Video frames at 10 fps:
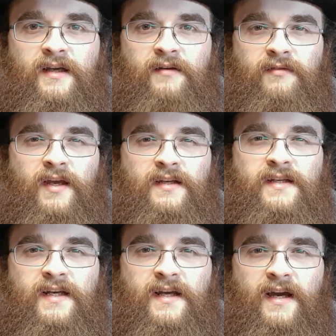If they
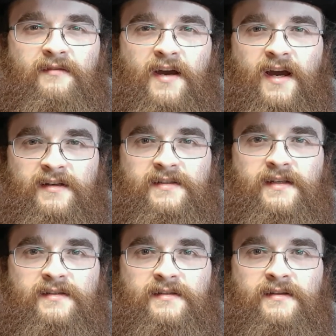did have
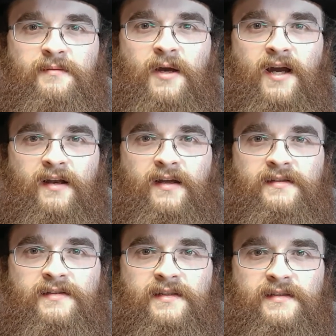access to the
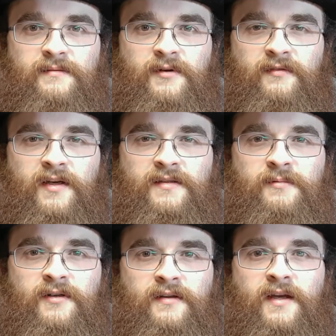back-end system of
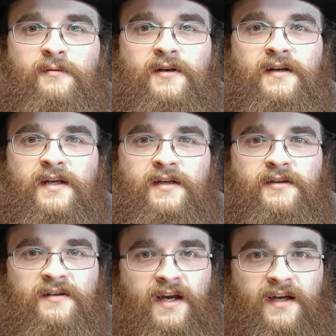Facebook, they wouldn't
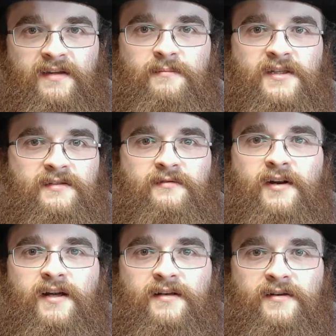need you to add them as a
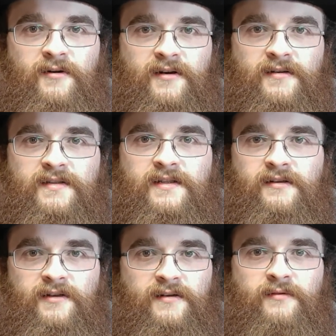friend in order to
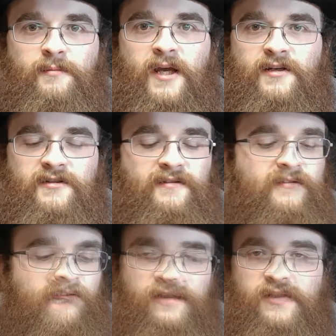steal your
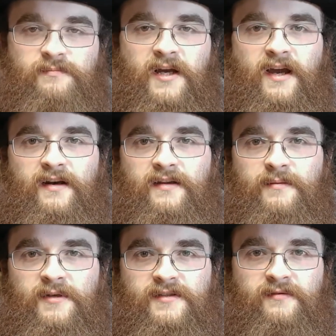information. And just by
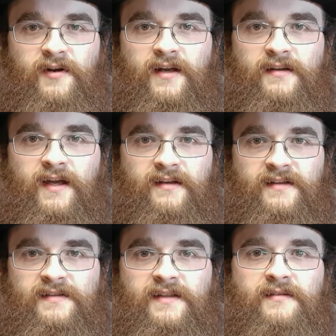adding them as a friend,
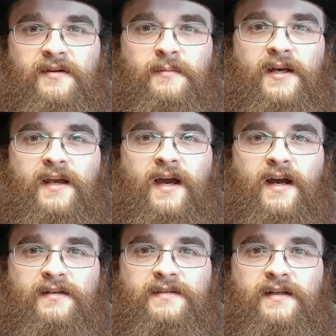that doesn't give them any
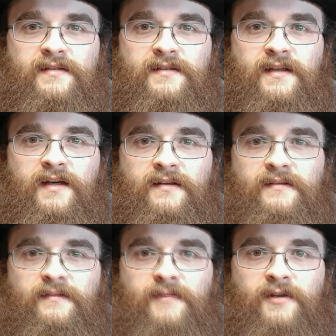access that
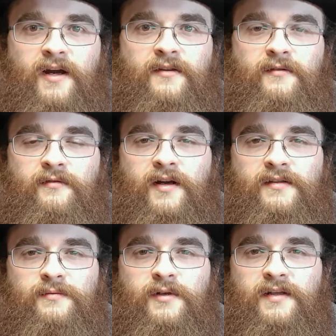your other
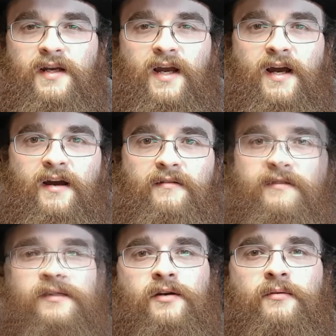friends wouldn't
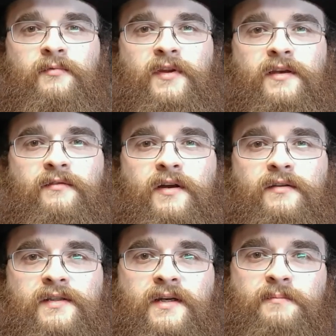have. So hopefully you
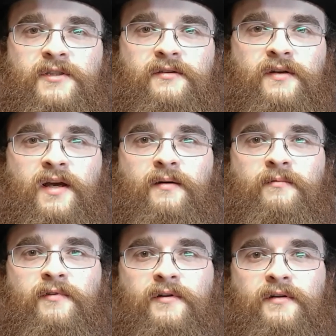found this episode
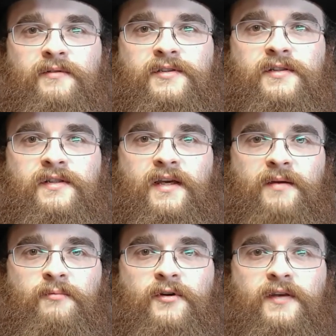helpful. It was just
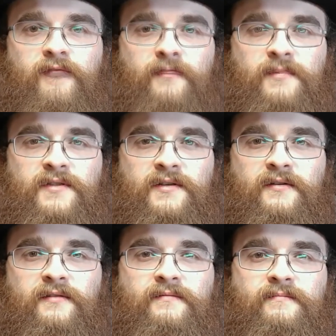a brief
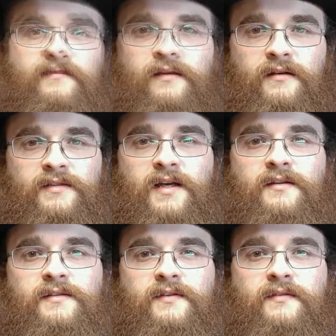episode. There's
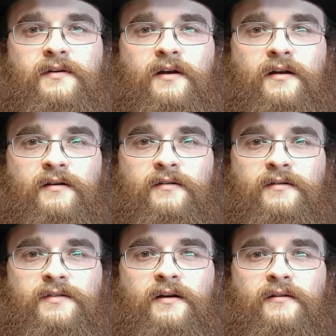tons of different
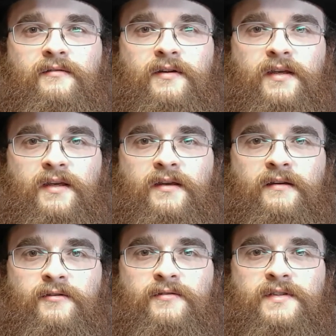articles all over the
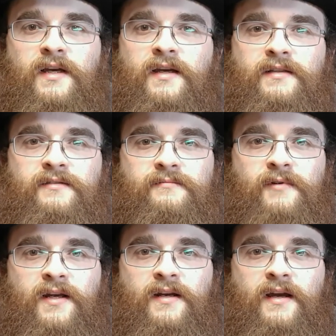news sites
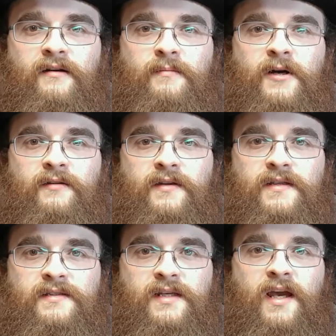right now about
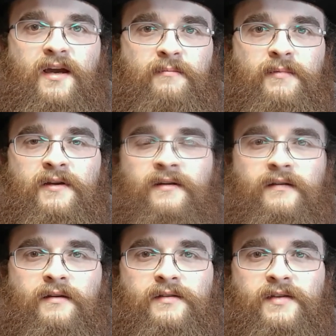this scam.
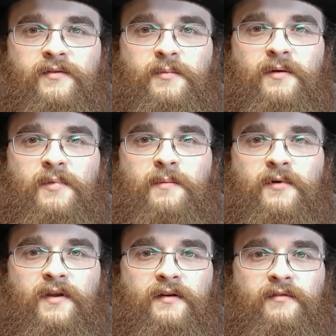There's even been
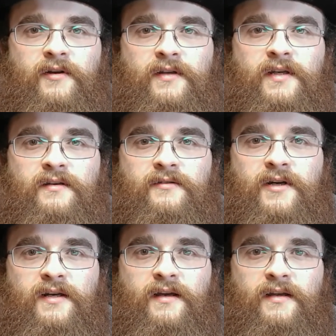people that have looked
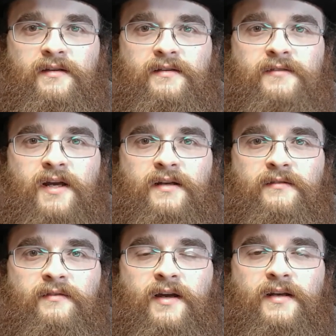into it and
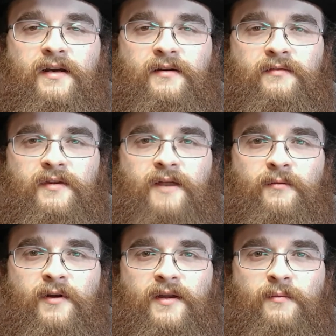tried to find out if
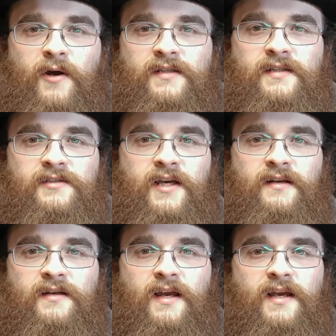there really was a
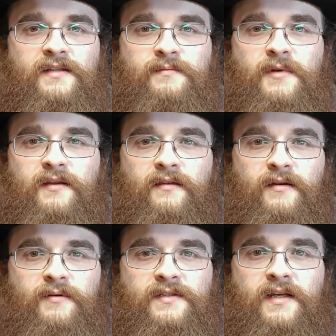Jayden K
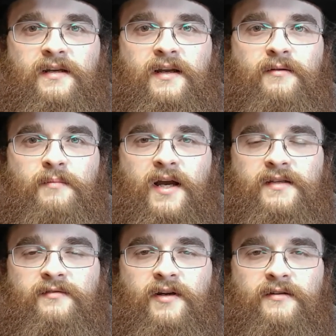that was sending out
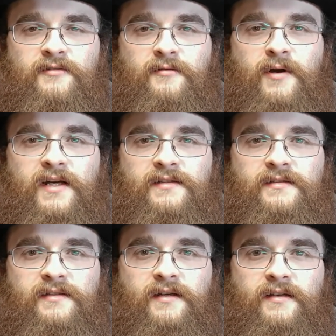mass friend
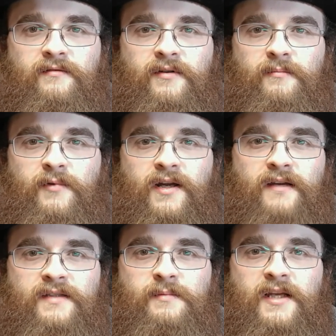requests, and from
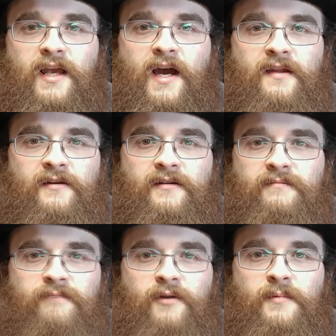what has been
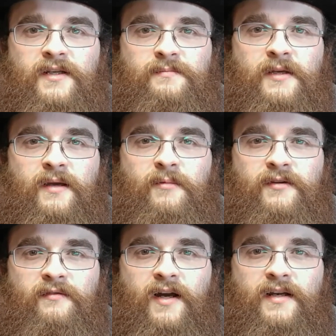gathered, nobody's been
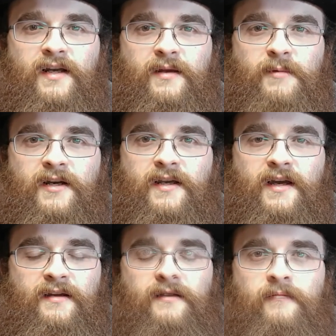able to find anybody
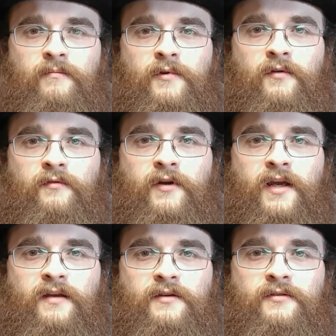yet. Don't
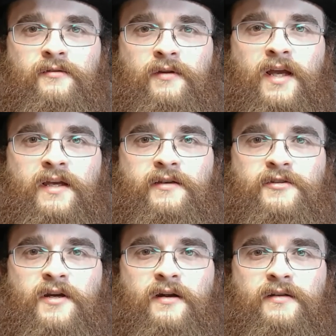forget to
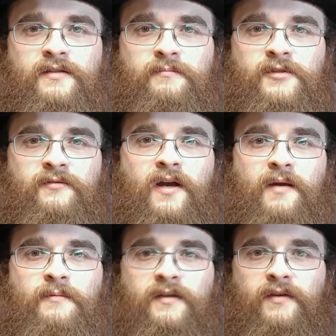like, share, and subscribe.